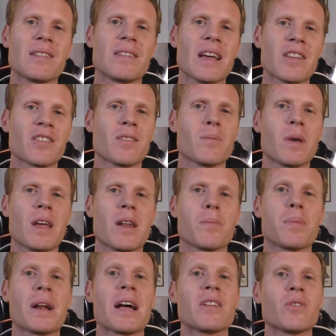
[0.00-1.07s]

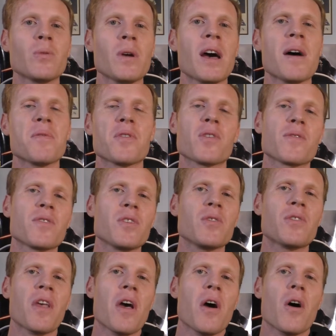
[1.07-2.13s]
decimated. But I do have the
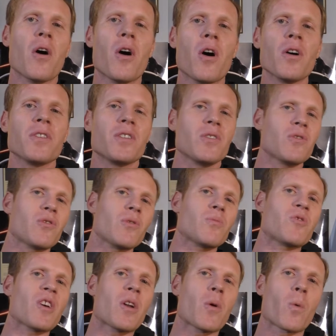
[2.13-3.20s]
reviews on the YouTube
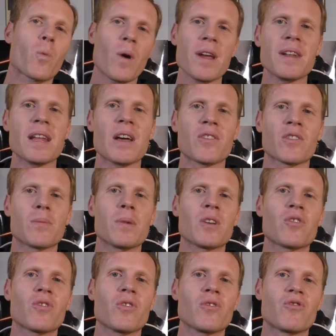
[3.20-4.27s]
channel right now, so
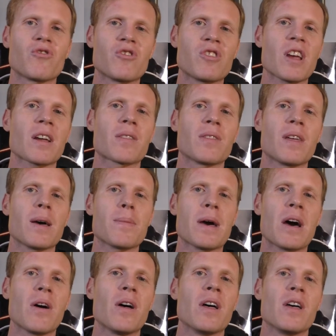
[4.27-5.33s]
make sure you check them
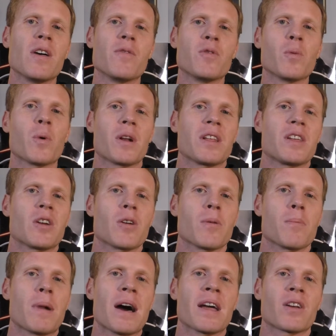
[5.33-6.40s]
out if you want to hear
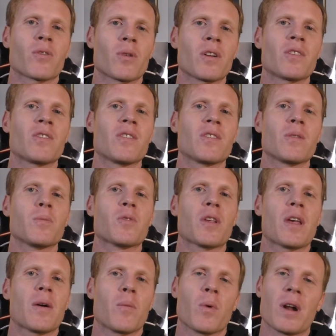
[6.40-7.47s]
my criticisms
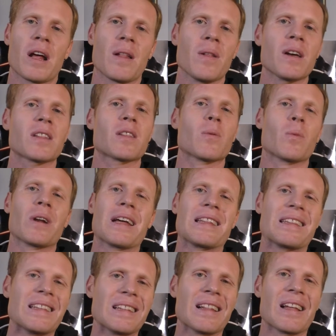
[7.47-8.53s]
and what I liked and what I
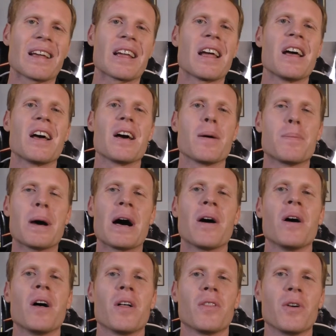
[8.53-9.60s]
didn't like
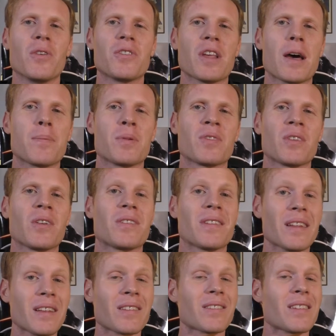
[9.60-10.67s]
about those episodes.
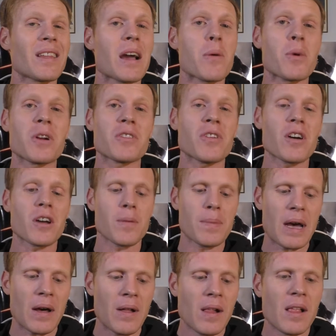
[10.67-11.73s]
And next thing I want to talk
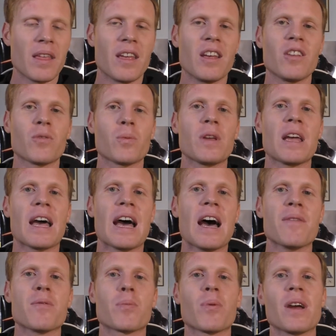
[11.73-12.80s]
about is we
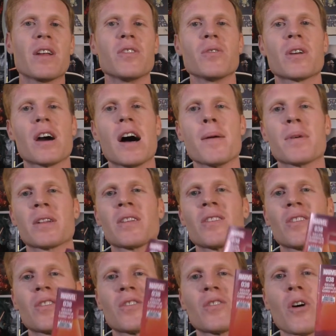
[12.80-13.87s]
have a brand new comic.
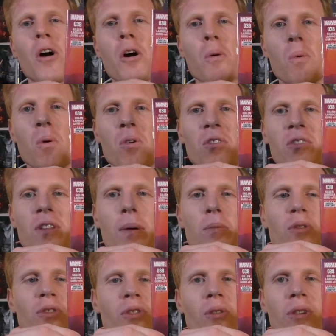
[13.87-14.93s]
This is Star Wars
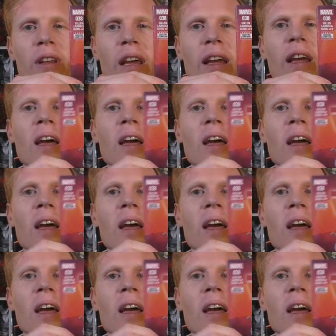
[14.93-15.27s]
number 38.